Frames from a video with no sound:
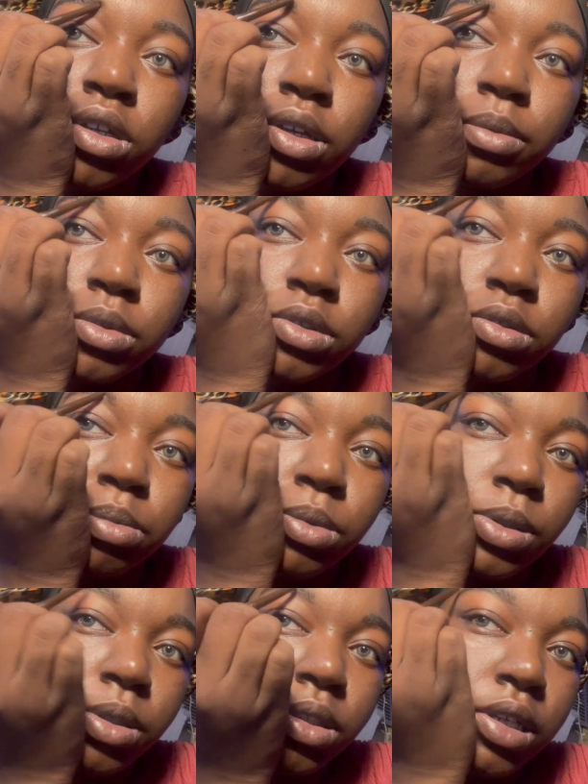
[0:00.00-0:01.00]
I'm
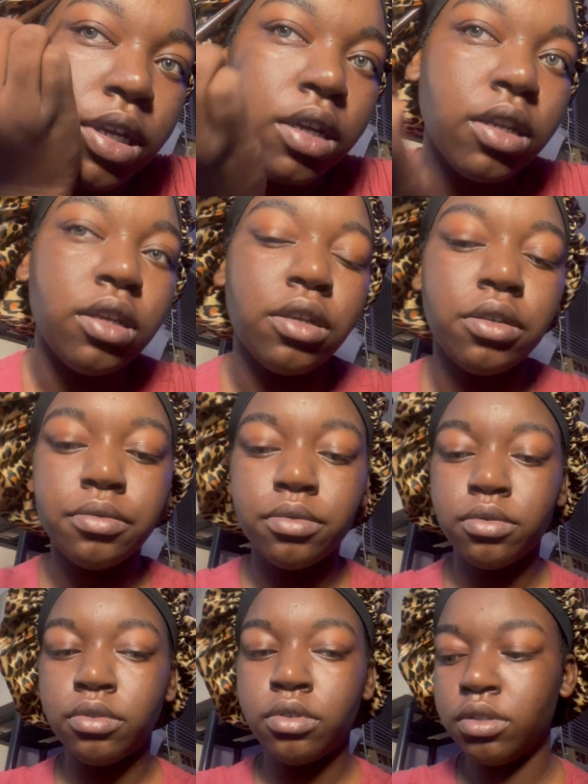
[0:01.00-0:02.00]
super excited
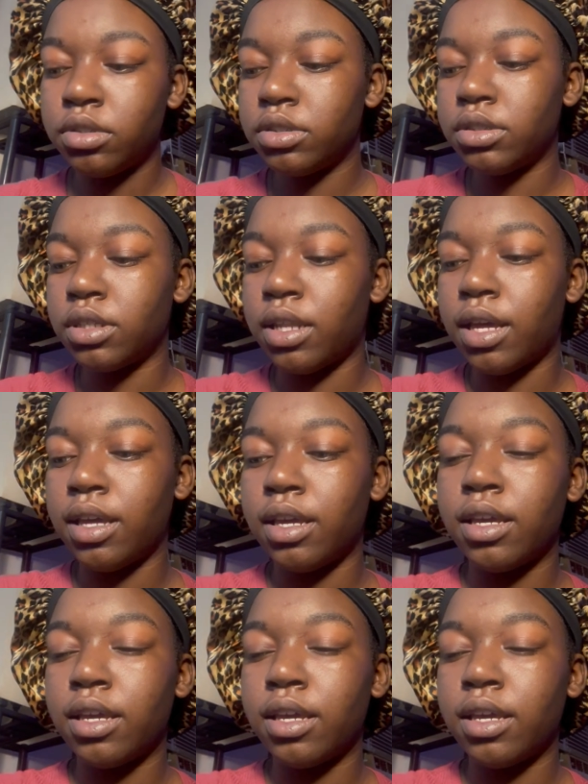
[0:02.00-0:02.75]
to like,